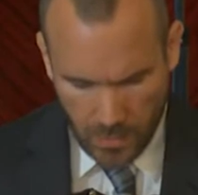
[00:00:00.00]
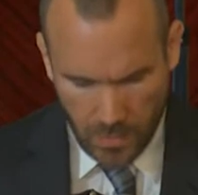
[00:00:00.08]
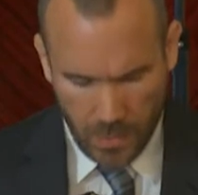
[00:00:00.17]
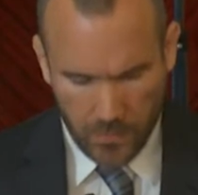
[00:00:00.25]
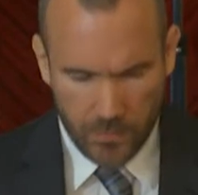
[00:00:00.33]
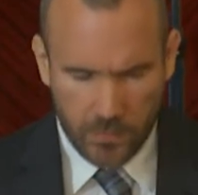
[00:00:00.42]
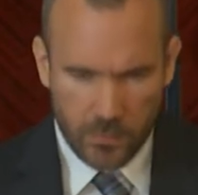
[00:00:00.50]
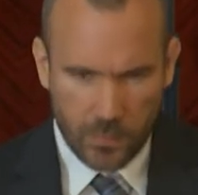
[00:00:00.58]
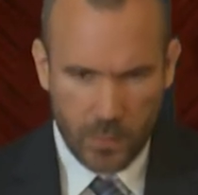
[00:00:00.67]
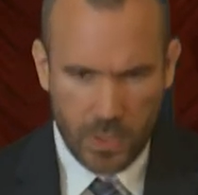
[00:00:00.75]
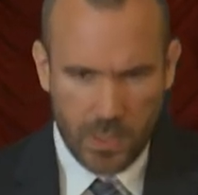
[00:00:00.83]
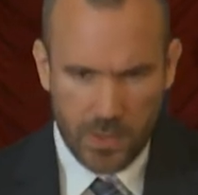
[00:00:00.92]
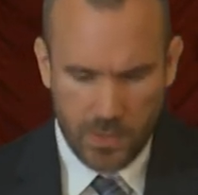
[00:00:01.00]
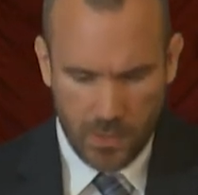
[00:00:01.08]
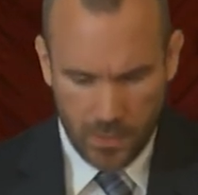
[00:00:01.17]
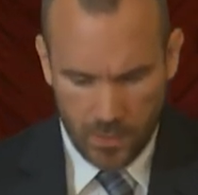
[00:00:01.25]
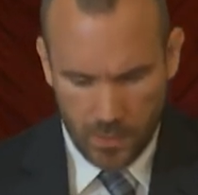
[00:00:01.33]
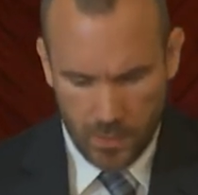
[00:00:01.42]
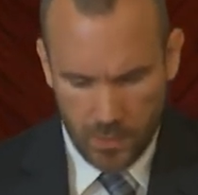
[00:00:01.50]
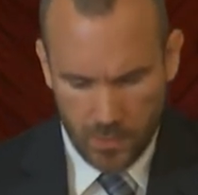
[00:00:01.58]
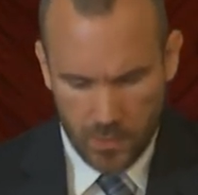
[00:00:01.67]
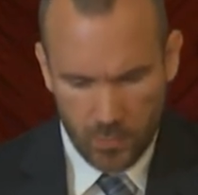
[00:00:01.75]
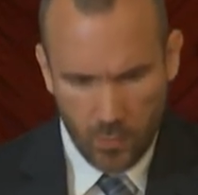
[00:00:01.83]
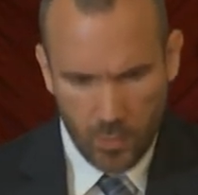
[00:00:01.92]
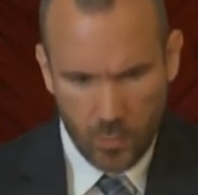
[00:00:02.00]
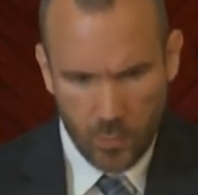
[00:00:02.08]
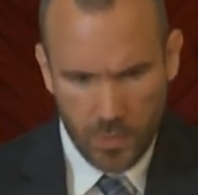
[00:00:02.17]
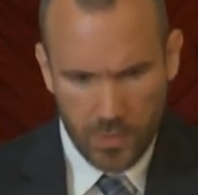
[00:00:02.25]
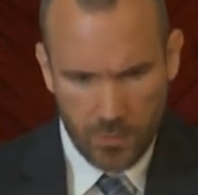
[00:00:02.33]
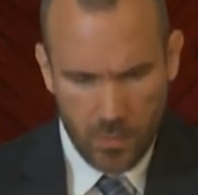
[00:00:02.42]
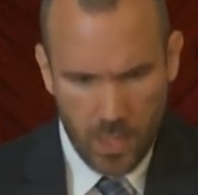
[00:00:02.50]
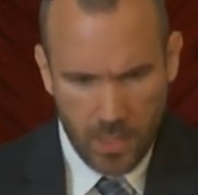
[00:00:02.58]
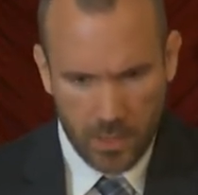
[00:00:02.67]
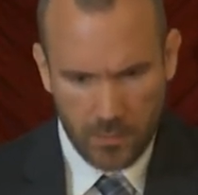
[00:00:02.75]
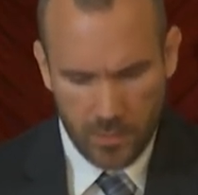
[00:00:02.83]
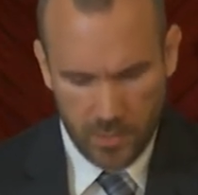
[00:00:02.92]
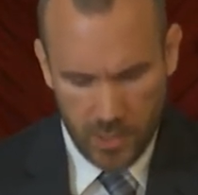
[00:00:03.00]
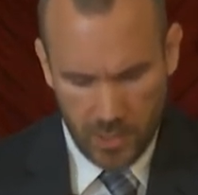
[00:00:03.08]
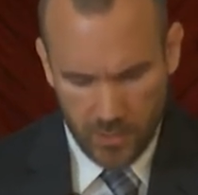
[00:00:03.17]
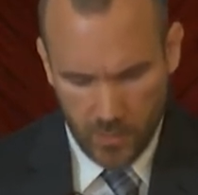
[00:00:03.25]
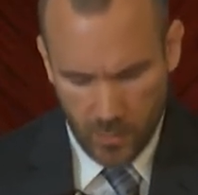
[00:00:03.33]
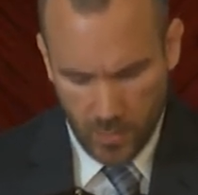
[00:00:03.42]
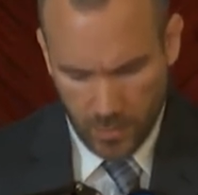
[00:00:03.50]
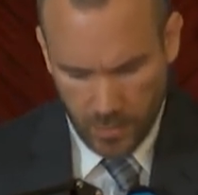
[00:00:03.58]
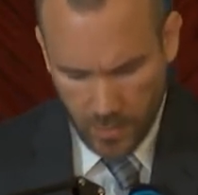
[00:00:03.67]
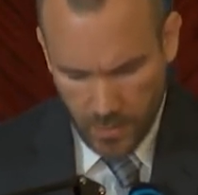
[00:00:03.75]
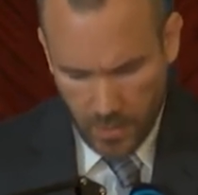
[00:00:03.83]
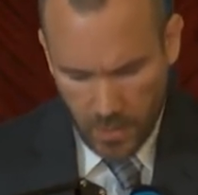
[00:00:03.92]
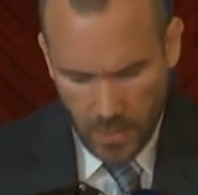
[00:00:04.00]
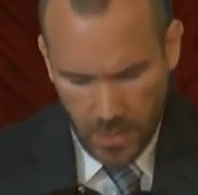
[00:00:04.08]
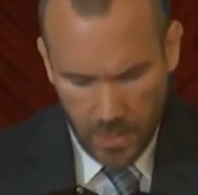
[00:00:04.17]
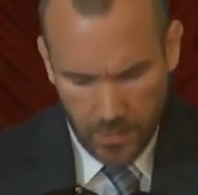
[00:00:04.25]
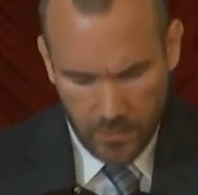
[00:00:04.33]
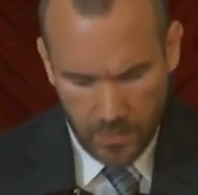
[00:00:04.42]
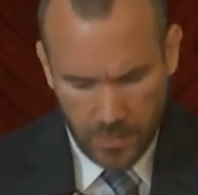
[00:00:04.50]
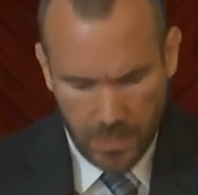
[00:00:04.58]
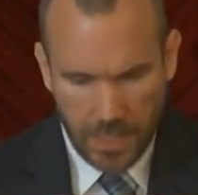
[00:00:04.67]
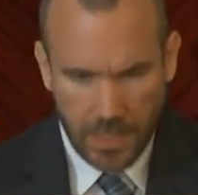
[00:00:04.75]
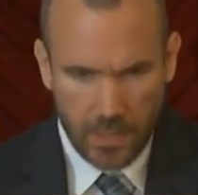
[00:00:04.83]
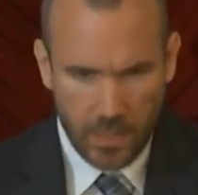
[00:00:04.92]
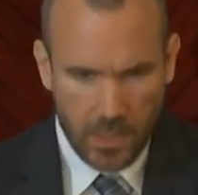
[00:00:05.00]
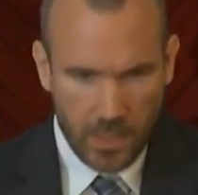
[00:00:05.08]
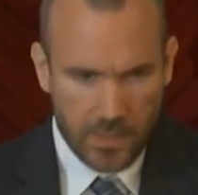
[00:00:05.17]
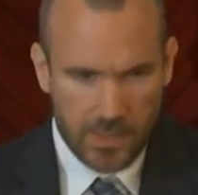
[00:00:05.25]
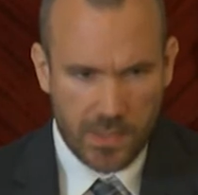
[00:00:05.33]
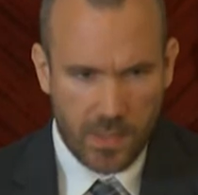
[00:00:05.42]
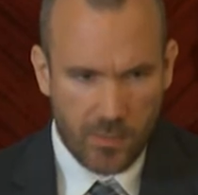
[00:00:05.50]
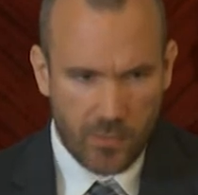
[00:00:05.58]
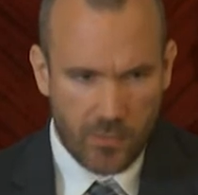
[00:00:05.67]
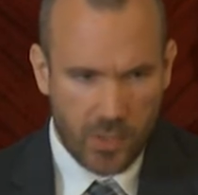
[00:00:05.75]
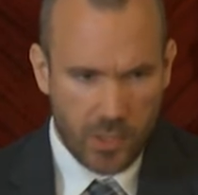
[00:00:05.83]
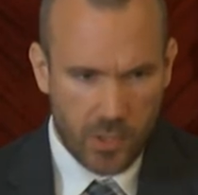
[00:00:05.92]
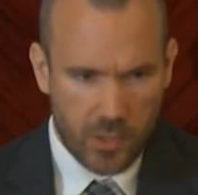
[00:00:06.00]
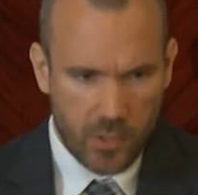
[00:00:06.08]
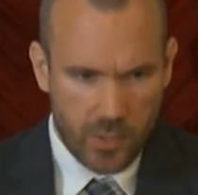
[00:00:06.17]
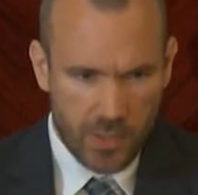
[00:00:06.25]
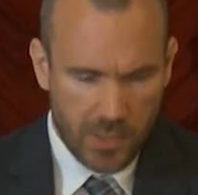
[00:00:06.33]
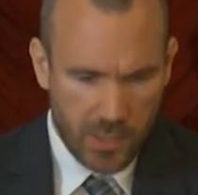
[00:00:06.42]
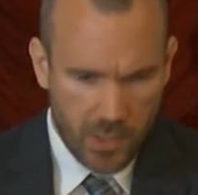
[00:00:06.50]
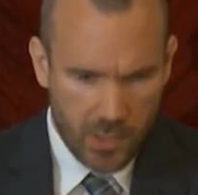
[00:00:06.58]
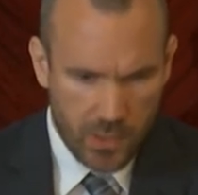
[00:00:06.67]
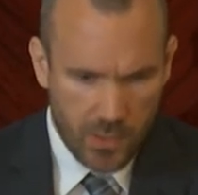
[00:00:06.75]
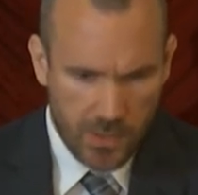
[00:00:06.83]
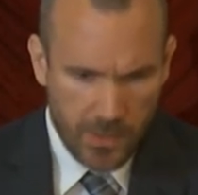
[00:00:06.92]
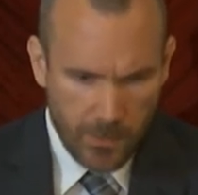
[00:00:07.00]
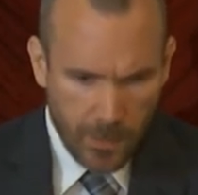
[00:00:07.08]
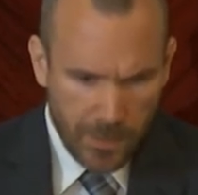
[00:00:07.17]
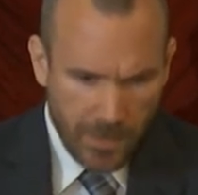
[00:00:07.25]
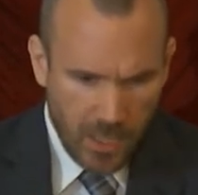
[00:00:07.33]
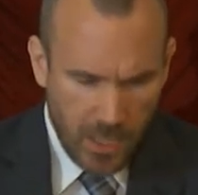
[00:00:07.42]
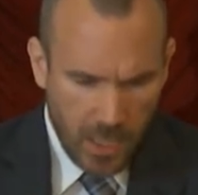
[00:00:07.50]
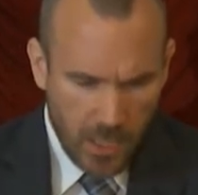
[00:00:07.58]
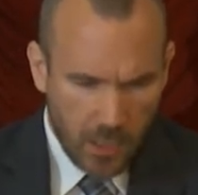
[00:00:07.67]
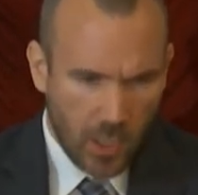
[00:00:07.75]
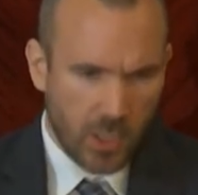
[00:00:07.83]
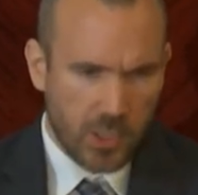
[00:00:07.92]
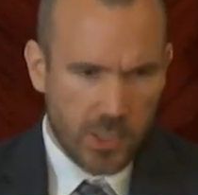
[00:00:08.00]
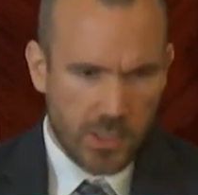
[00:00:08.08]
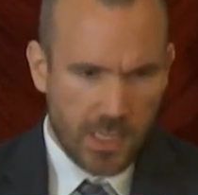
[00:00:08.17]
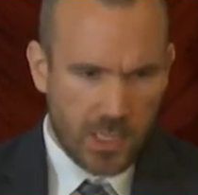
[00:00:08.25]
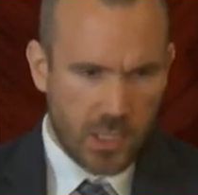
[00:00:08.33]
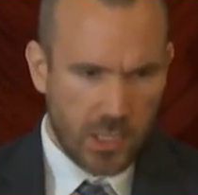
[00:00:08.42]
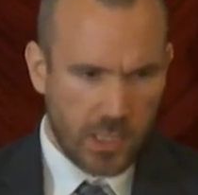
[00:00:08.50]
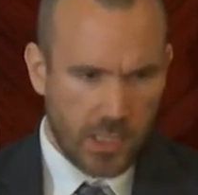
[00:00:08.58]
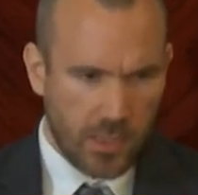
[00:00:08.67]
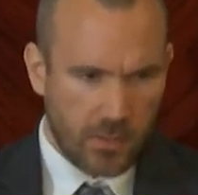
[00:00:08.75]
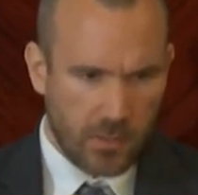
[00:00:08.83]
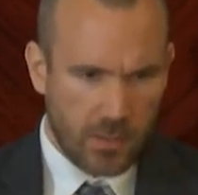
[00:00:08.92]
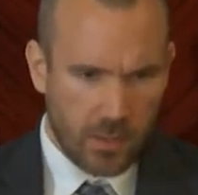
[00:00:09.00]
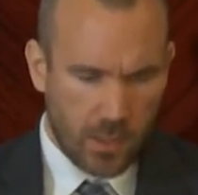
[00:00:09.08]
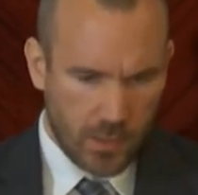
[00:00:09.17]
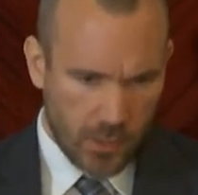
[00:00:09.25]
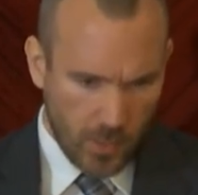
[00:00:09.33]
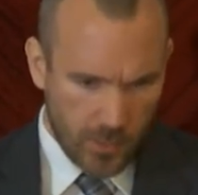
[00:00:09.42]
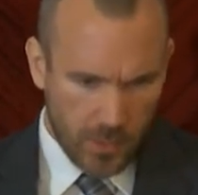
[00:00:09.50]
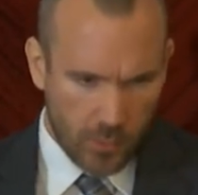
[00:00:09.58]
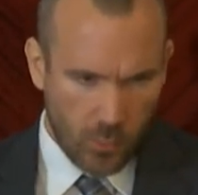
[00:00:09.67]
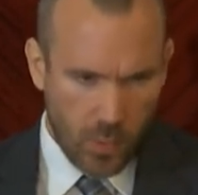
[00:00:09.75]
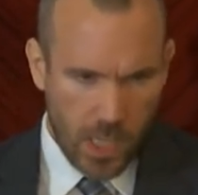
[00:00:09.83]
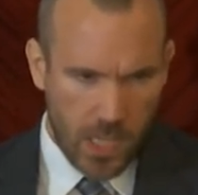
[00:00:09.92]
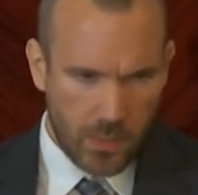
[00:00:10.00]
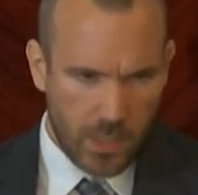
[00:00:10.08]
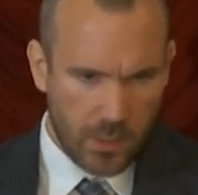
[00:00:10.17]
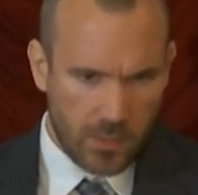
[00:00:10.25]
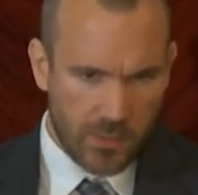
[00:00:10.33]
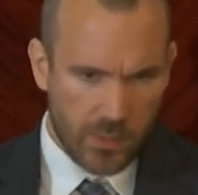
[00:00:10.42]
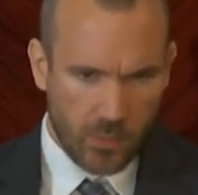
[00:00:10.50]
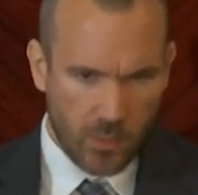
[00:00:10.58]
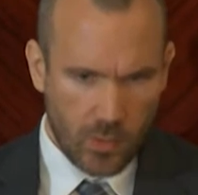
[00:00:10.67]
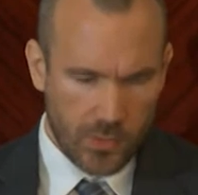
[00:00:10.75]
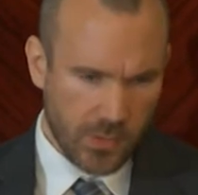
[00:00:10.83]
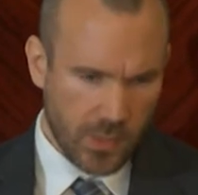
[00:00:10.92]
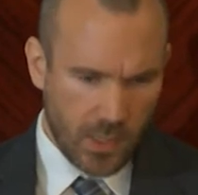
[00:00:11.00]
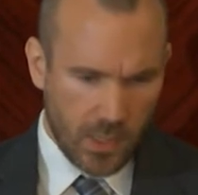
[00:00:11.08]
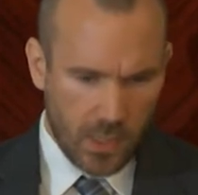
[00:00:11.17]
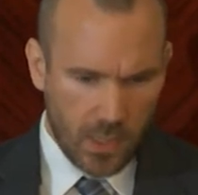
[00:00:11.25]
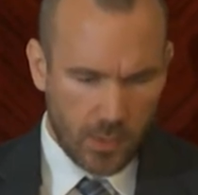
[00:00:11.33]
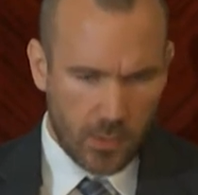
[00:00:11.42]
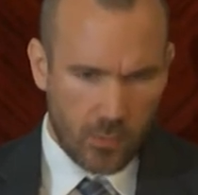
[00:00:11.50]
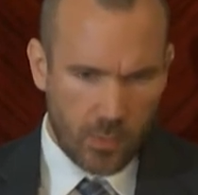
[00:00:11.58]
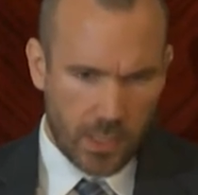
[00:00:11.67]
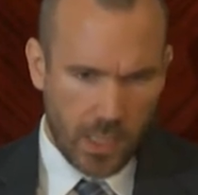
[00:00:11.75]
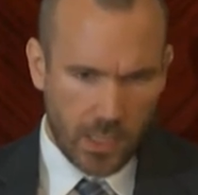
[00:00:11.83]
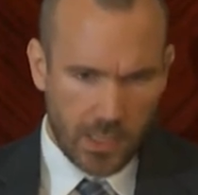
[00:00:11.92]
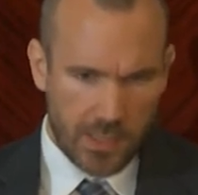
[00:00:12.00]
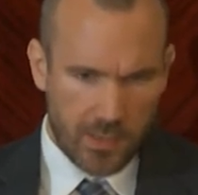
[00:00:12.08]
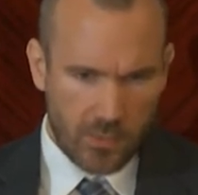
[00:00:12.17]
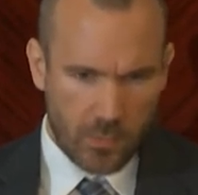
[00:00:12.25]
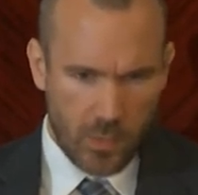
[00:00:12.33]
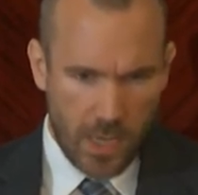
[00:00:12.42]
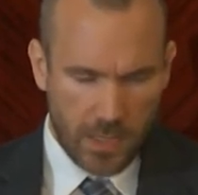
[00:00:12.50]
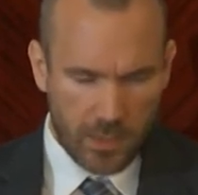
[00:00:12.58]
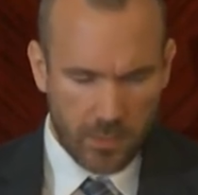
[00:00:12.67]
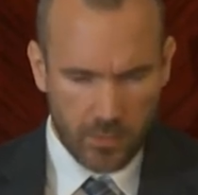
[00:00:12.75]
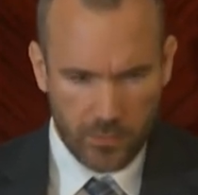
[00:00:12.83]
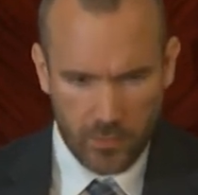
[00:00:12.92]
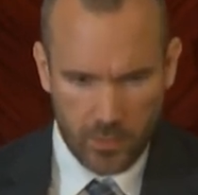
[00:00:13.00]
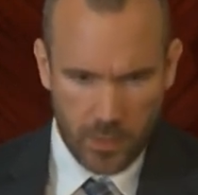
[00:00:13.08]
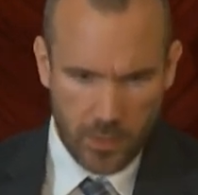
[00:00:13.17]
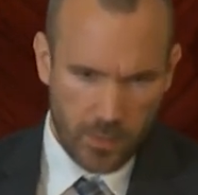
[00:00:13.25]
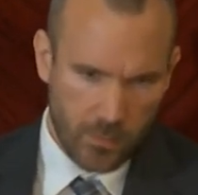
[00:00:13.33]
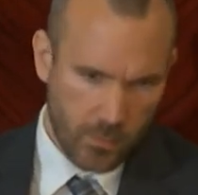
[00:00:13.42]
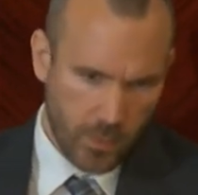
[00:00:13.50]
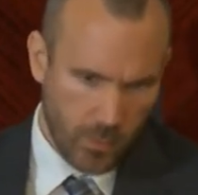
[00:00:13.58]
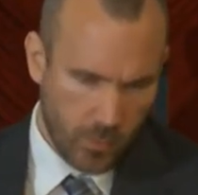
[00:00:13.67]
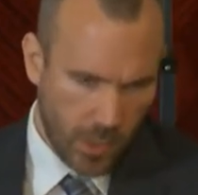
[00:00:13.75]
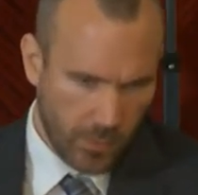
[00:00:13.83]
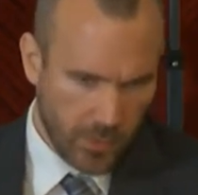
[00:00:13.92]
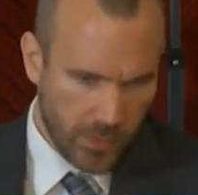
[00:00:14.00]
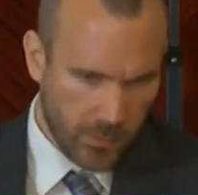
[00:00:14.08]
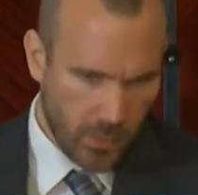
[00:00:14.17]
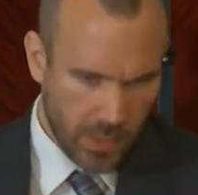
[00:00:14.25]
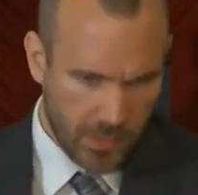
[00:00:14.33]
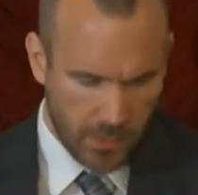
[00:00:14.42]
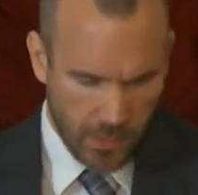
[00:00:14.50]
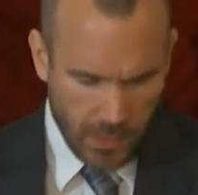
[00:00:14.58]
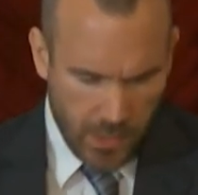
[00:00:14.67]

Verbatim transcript: on. Because the sword was a mark of a gentleman, later in some French jurisdictions, lodges actually adopted the wearing of swords, regardless of the rank of the brothers present.